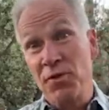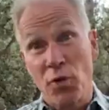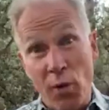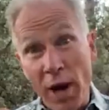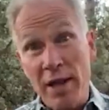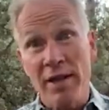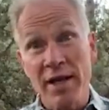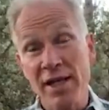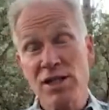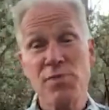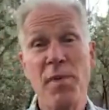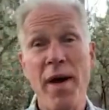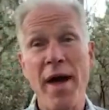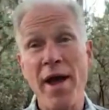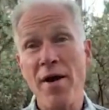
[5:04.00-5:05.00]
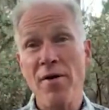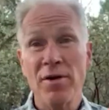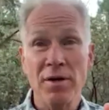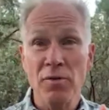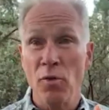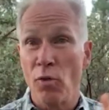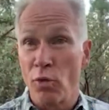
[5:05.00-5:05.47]
greatly inspired
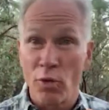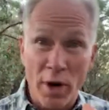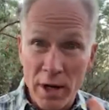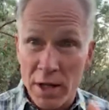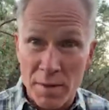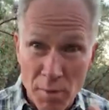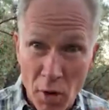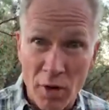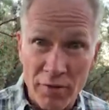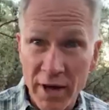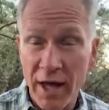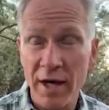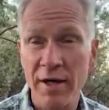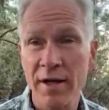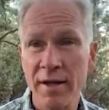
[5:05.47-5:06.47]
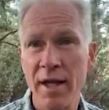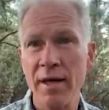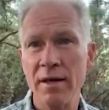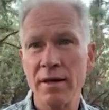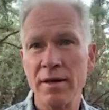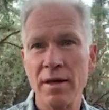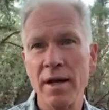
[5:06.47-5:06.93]
and greatly motivated, and
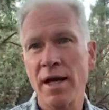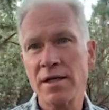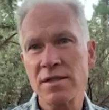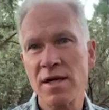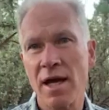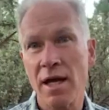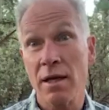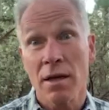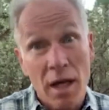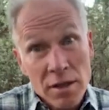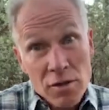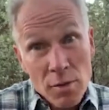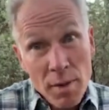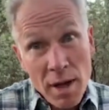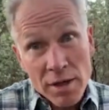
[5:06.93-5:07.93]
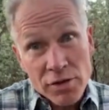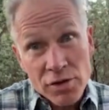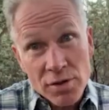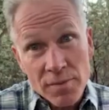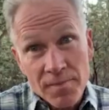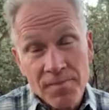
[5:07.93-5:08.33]
then the next day, not so much.